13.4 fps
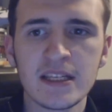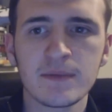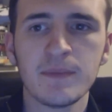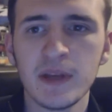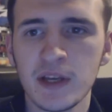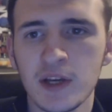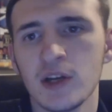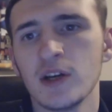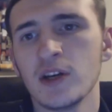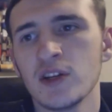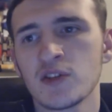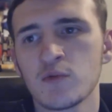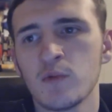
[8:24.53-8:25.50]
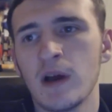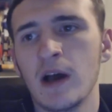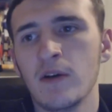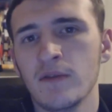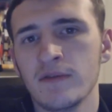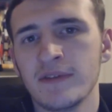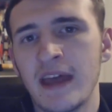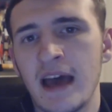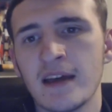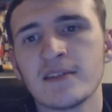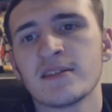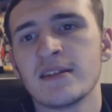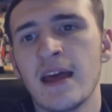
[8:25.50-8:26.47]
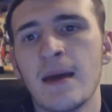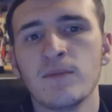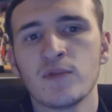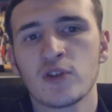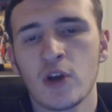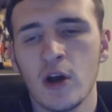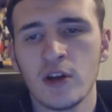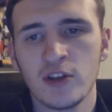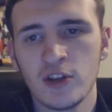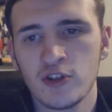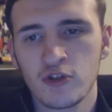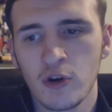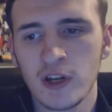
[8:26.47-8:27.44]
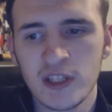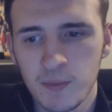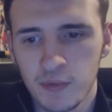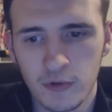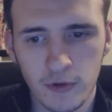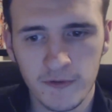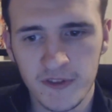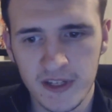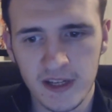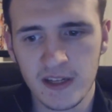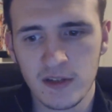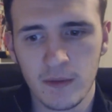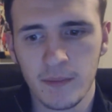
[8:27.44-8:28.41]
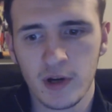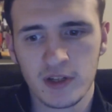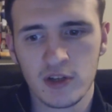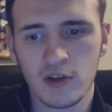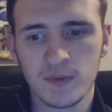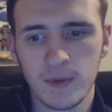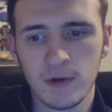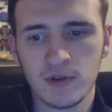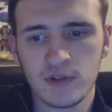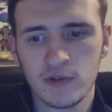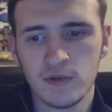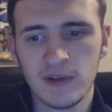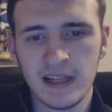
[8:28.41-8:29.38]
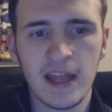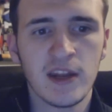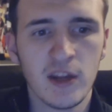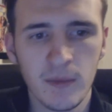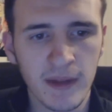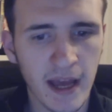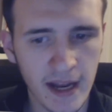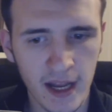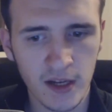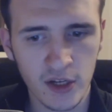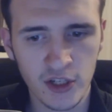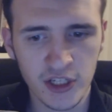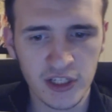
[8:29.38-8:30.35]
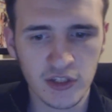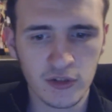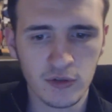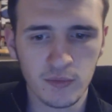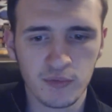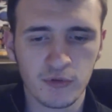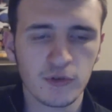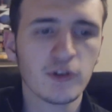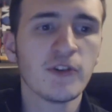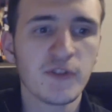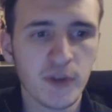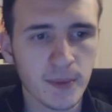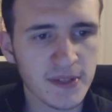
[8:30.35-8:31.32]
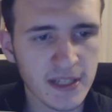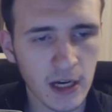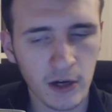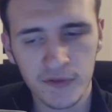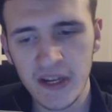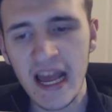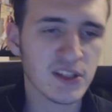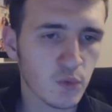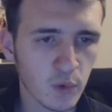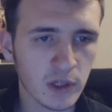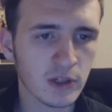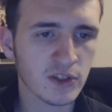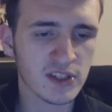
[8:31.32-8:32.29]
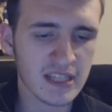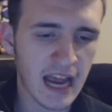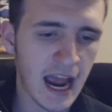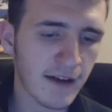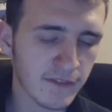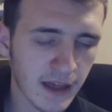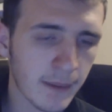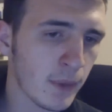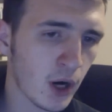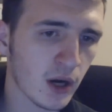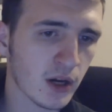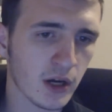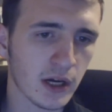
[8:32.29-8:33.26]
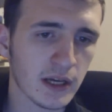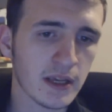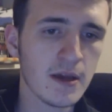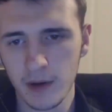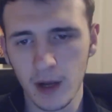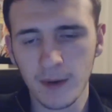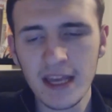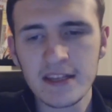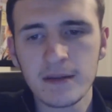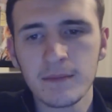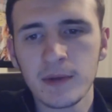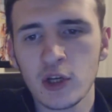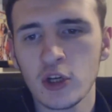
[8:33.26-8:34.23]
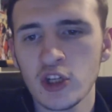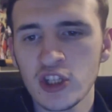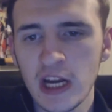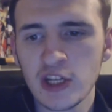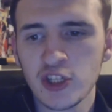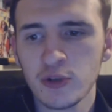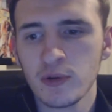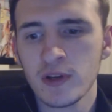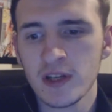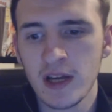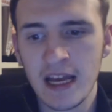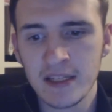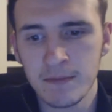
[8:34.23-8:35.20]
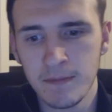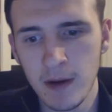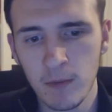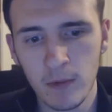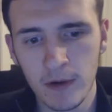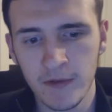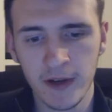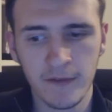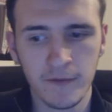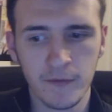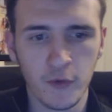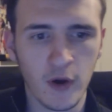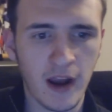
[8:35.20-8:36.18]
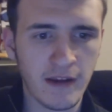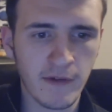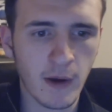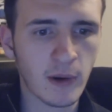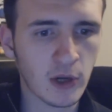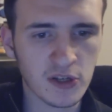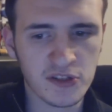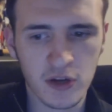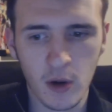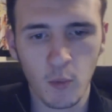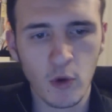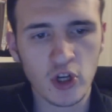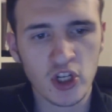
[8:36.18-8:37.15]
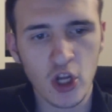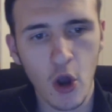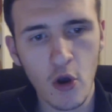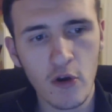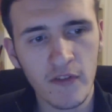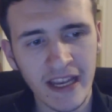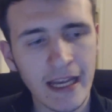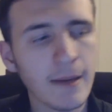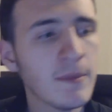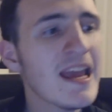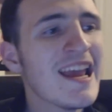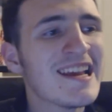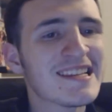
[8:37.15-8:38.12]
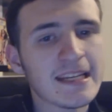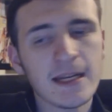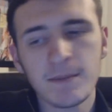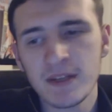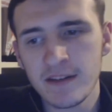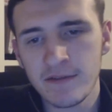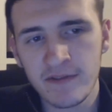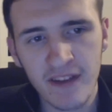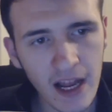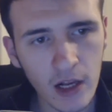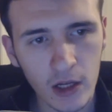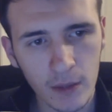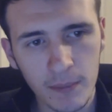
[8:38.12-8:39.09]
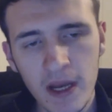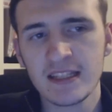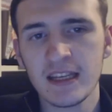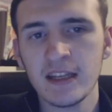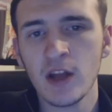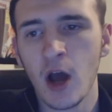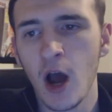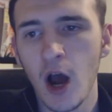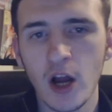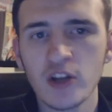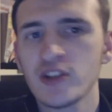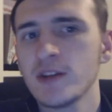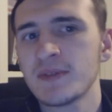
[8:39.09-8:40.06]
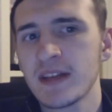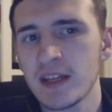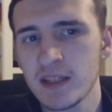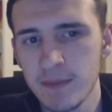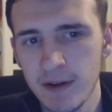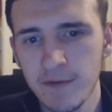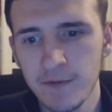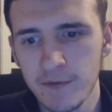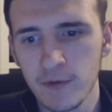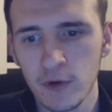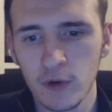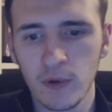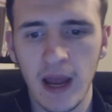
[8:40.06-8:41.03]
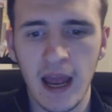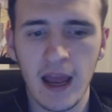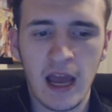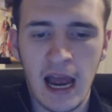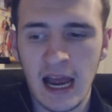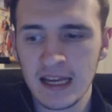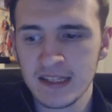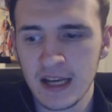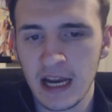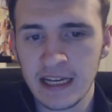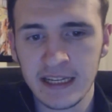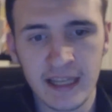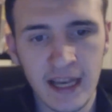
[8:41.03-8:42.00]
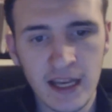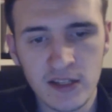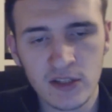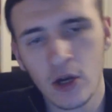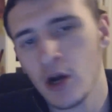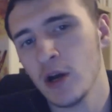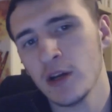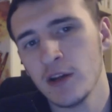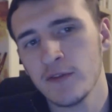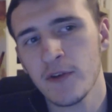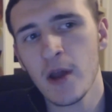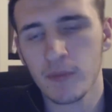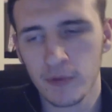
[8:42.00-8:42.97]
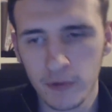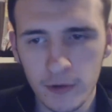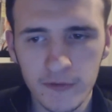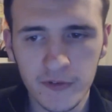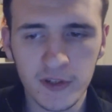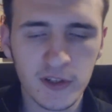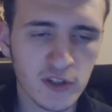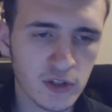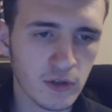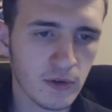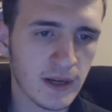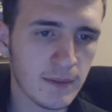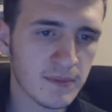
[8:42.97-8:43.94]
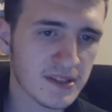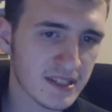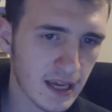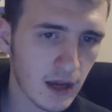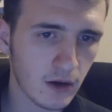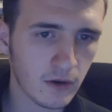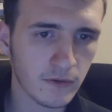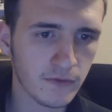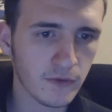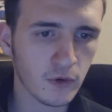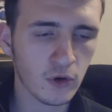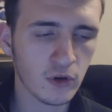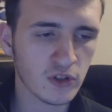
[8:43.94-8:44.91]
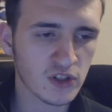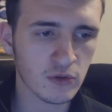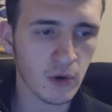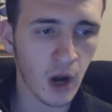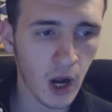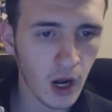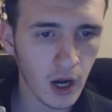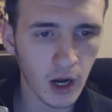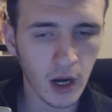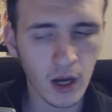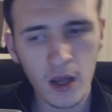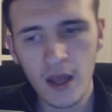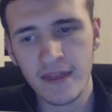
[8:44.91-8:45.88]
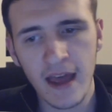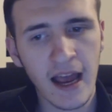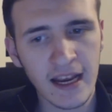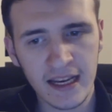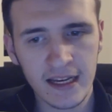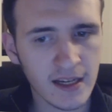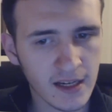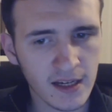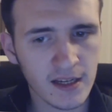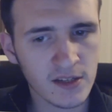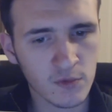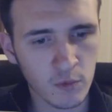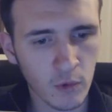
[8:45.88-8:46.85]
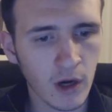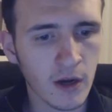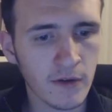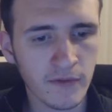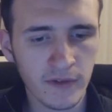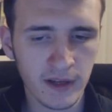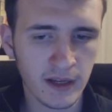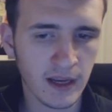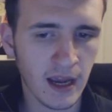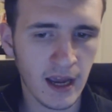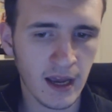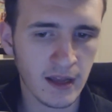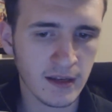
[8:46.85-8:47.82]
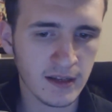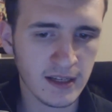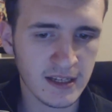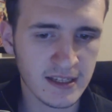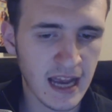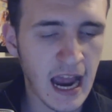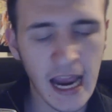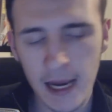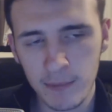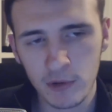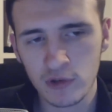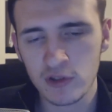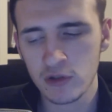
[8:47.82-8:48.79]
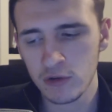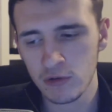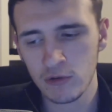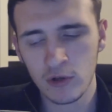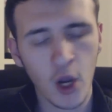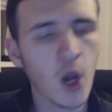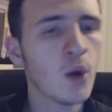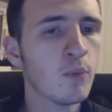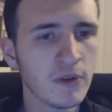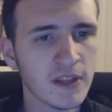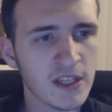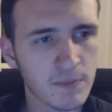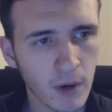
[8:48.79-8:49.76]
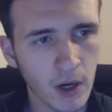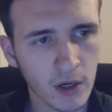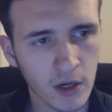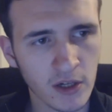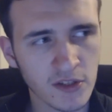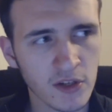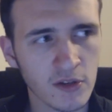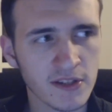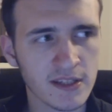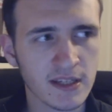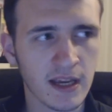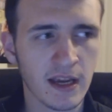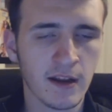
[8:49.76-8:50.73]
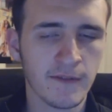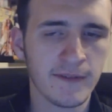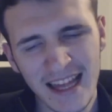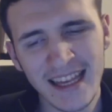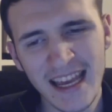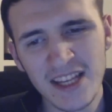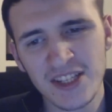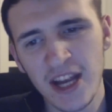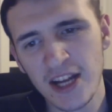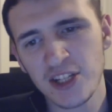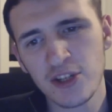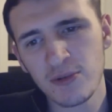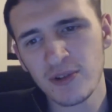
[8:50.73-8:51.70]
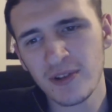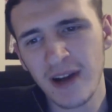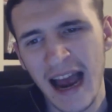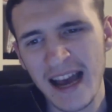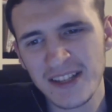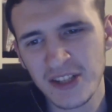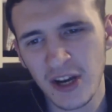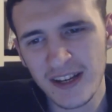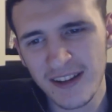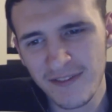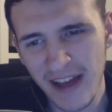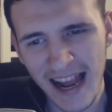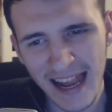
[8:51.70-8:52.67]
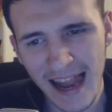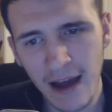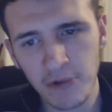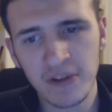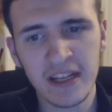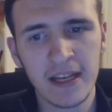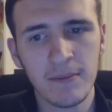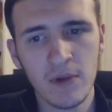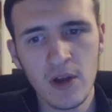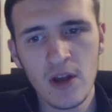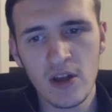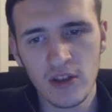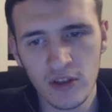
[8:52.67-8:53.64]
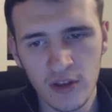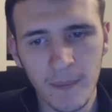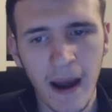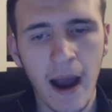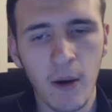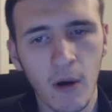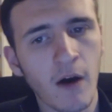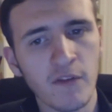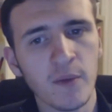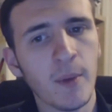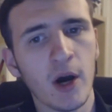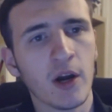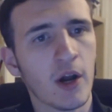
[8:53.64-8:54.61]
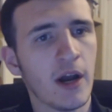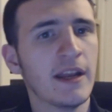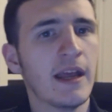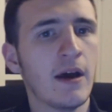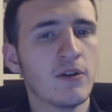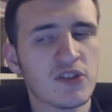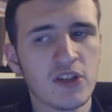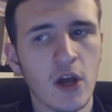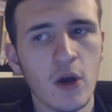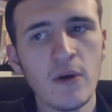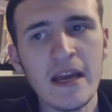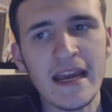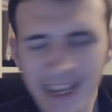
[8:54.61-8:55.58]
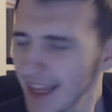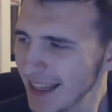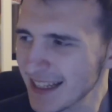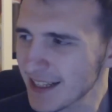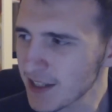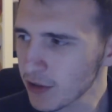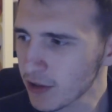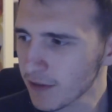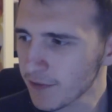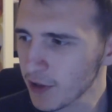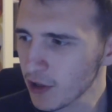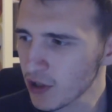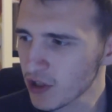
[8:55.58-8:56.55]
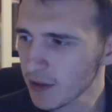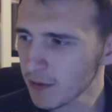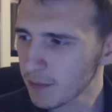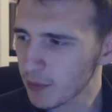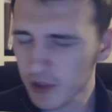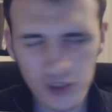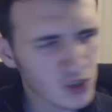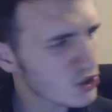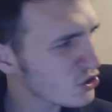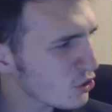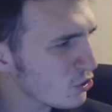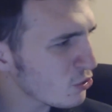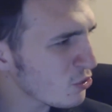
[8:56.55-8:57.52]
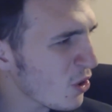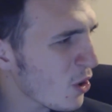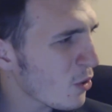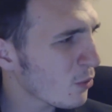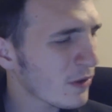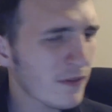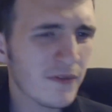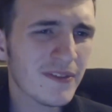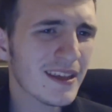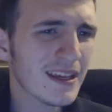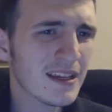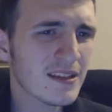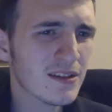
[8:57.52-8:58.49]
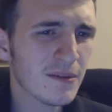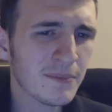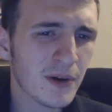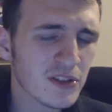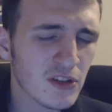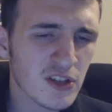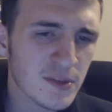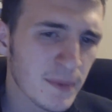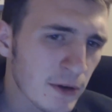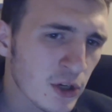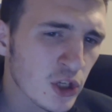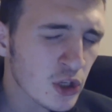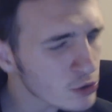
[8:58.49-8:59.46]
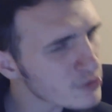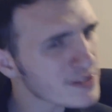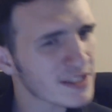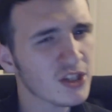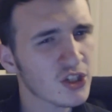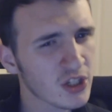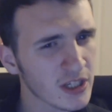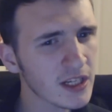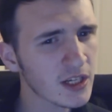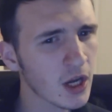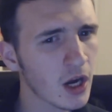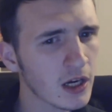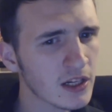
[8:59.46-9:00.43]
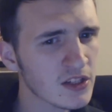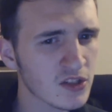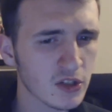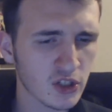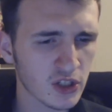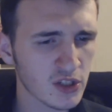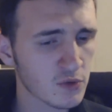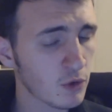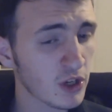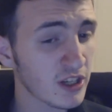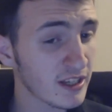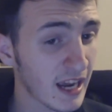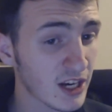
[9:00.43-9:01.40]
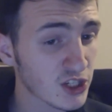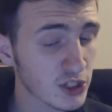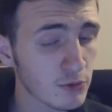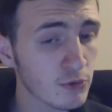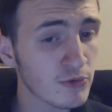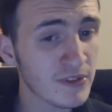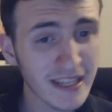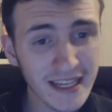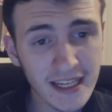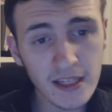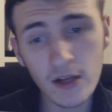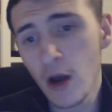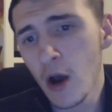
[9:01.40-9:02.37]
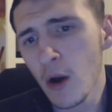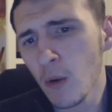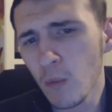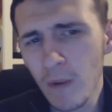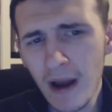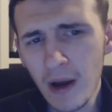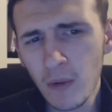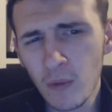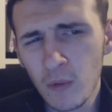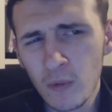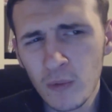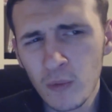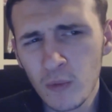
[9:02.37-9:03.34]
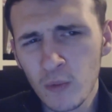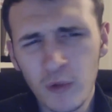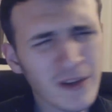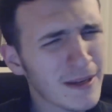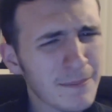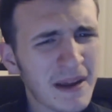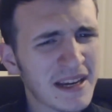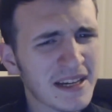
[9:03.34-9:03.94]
is because, well, that's them kind of trying to prove to their Zanpakuto spirit to lend them that energy, to prove themselves as a wielder to have that Bankai. But I'm guessing because Yachiru has been with him for a very long time, watched over him, seen him develop, seen the hardships that he's been through, has, I guess, kind of proven to himself or to her that he is worthy and is able to cope with this Bankai, so to say. And I guess Yachiru has kind of allowed him the power of the Bankai now. So again, this is all confusion, but to do with the Zanpakuto spirit using the Shikai, such as what Yachiru did, well, wouldn't it